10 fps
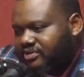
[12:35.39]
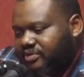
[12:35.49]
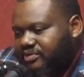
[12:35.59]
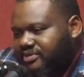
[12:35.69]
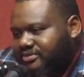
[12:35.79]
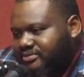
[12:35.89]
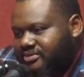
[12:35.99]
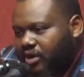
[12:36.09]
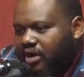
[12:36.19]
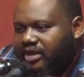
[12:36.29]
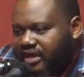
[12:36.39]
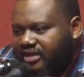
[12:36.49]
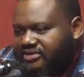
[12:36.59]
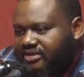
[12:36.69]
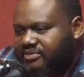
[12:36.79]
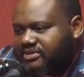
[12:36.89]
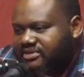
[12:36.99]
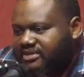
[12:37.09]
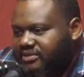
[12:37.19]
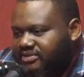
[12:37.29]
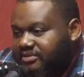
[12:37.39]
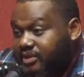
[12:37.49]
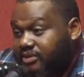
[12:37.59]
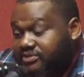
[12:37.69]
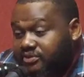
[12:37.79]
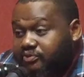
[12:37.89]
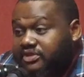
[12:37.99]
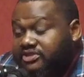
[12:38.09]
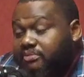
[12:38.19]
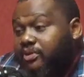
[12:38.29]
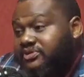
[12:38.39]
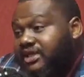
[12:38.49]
We would target our services in those zip codes to reach the most